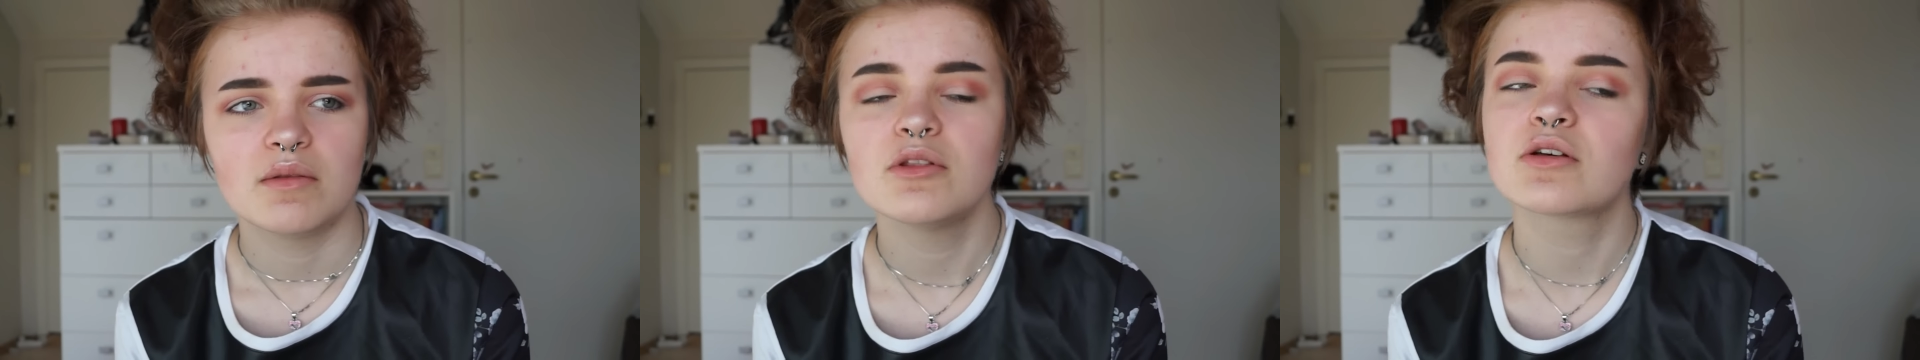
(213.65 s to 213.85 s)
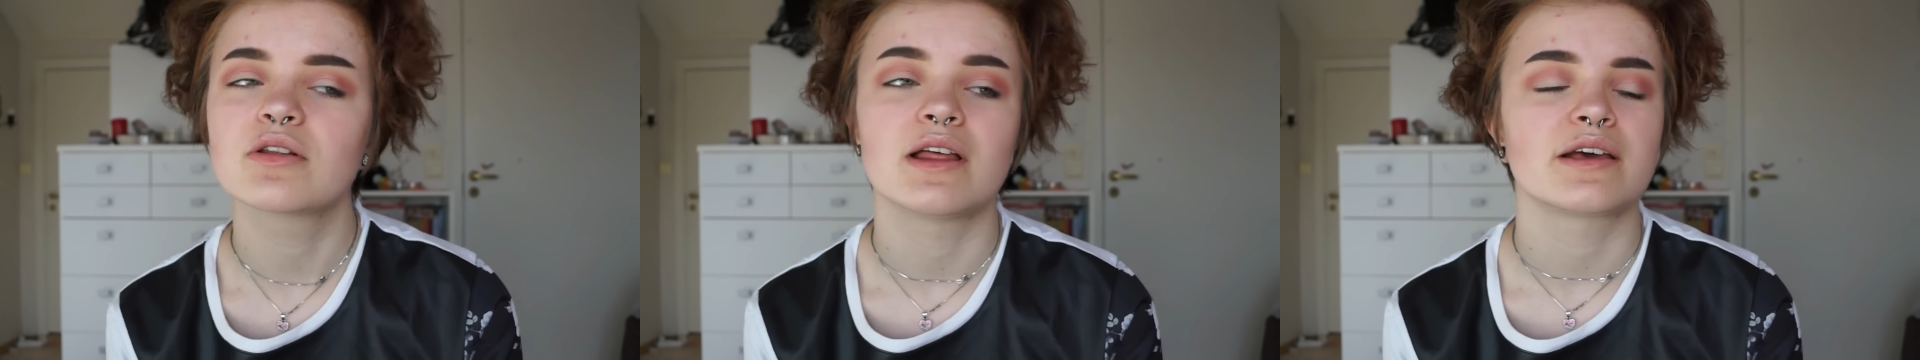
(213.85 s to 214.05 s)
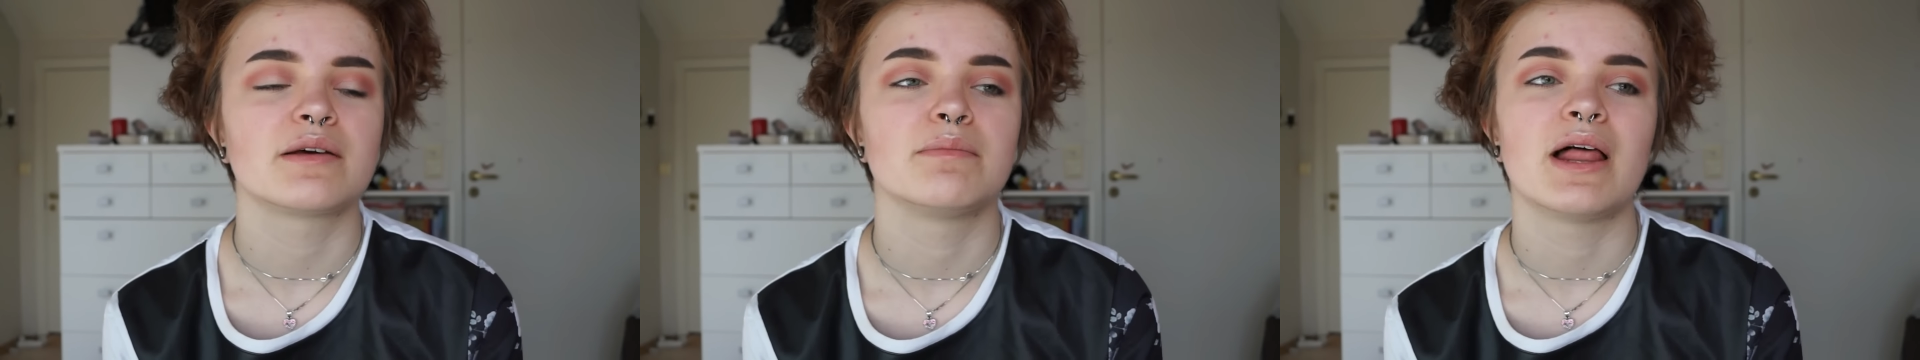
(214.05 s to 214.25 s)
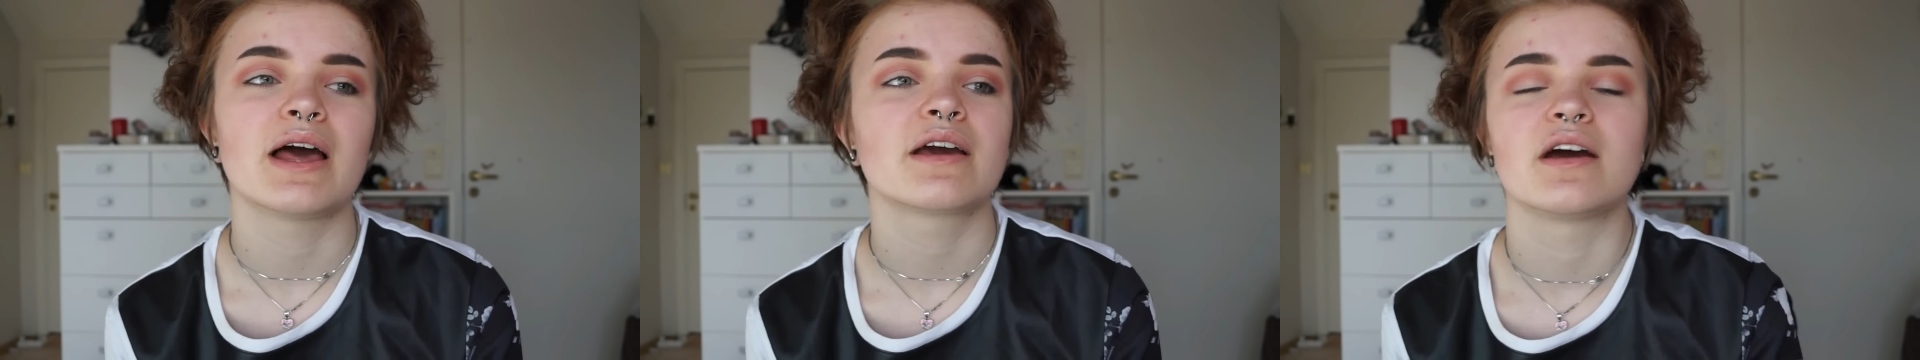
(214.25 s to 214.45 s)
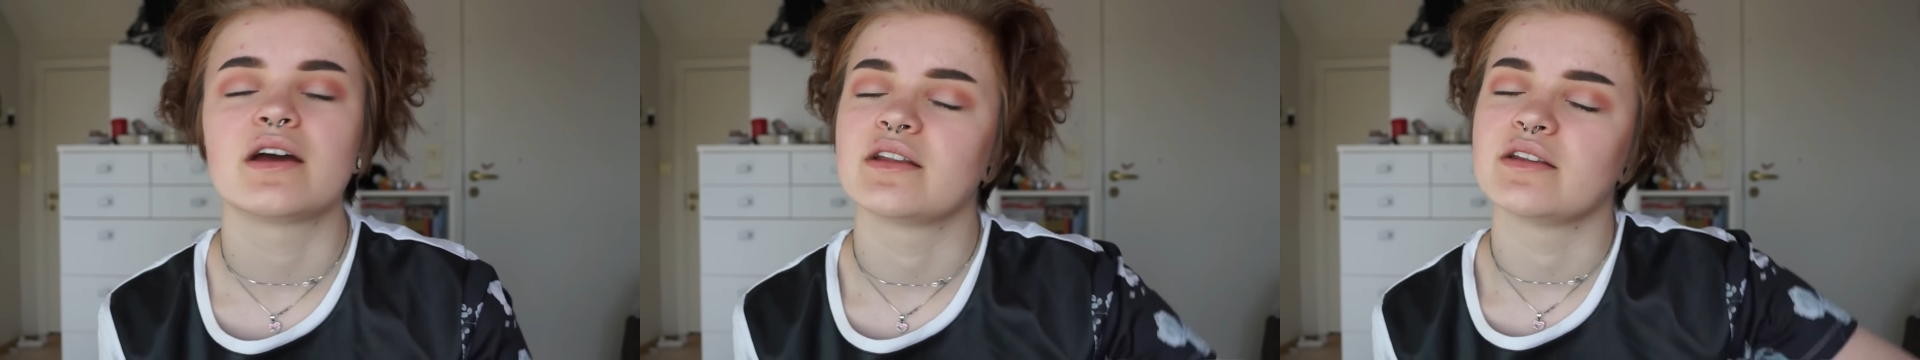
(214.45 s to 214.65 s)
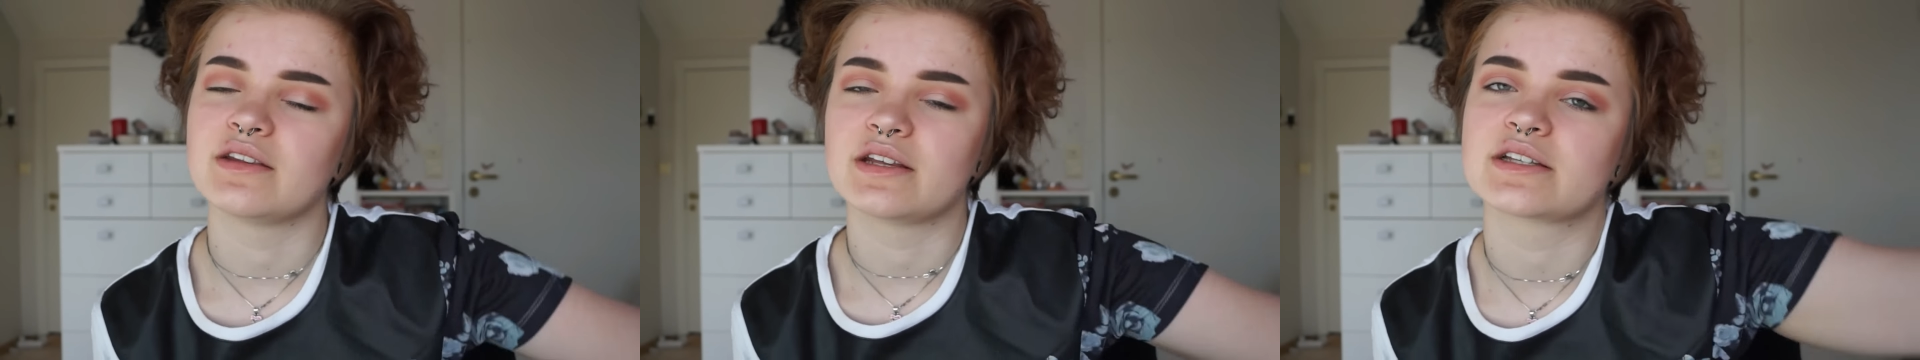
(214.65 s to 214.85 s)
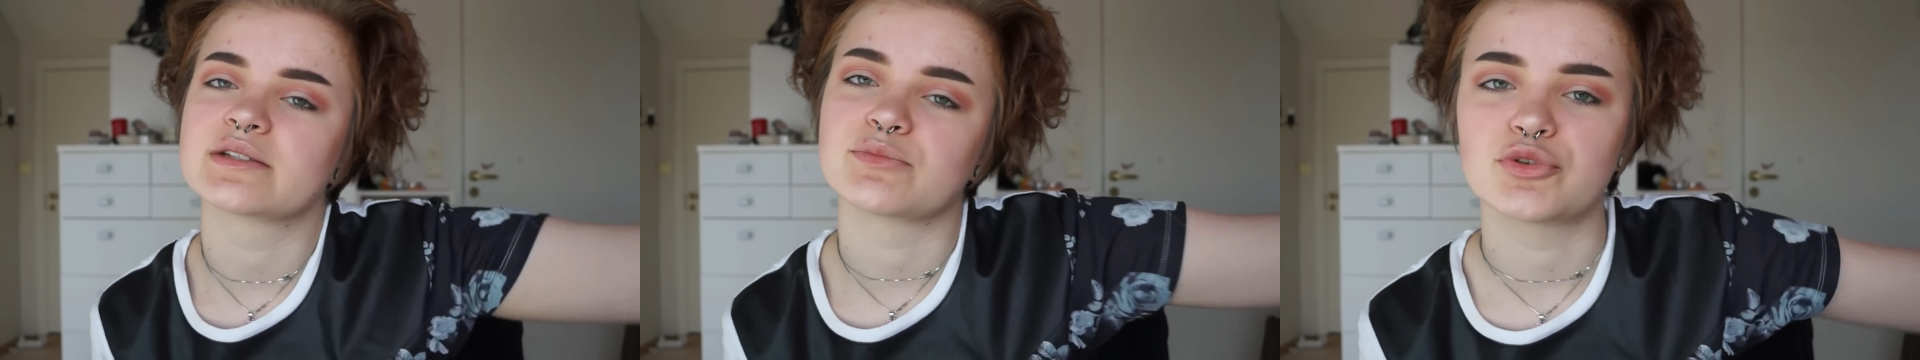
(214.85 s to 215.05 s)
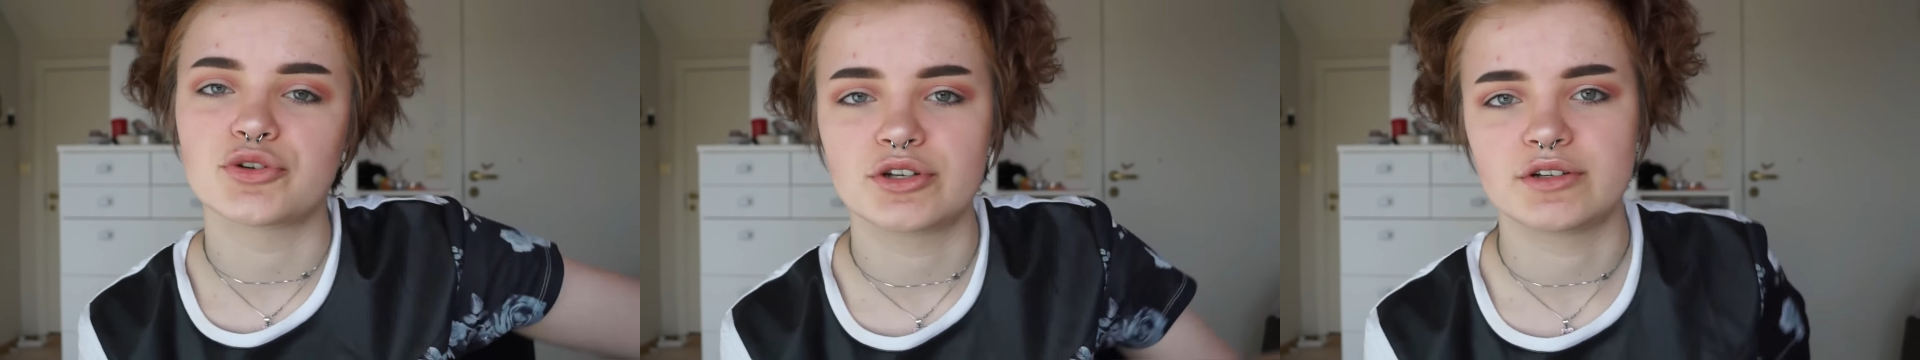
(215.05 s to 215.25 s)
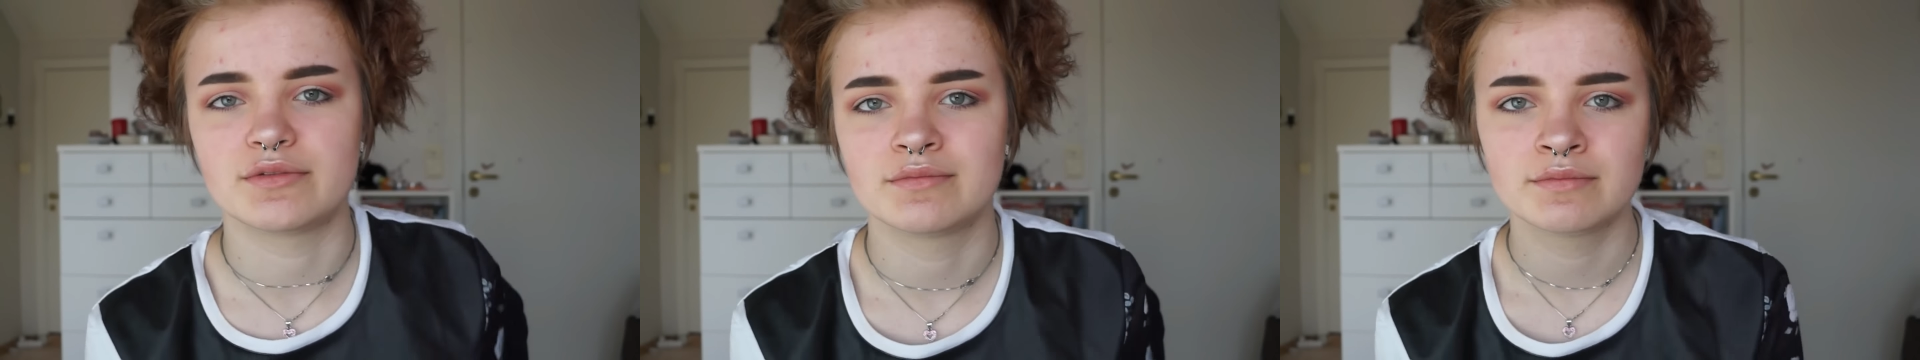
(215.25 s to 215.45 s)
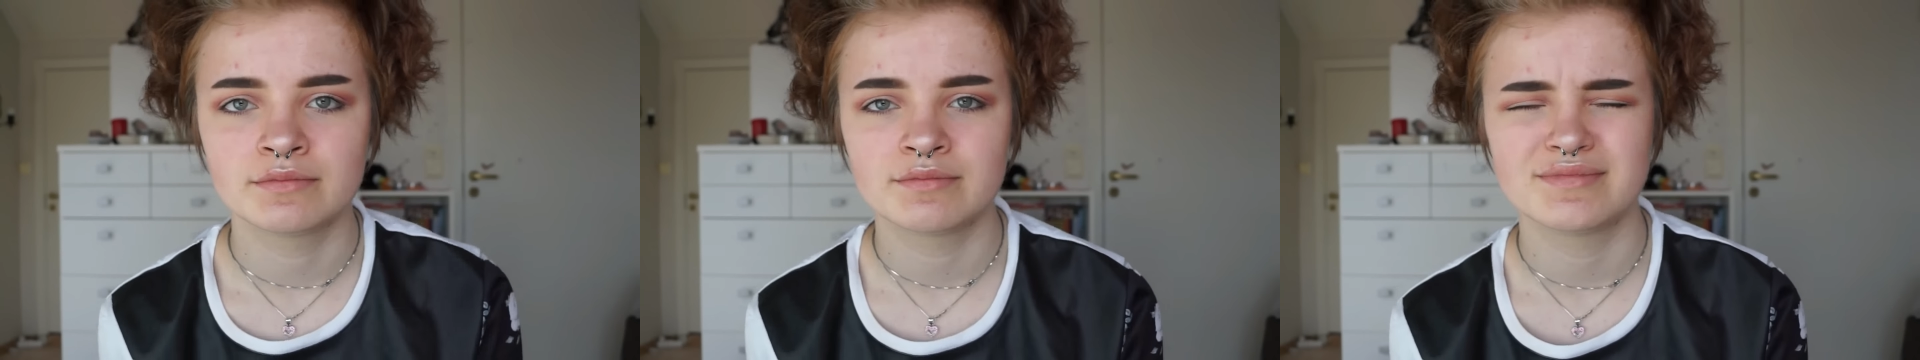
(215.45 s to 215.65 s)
I look like a black guy the next morning.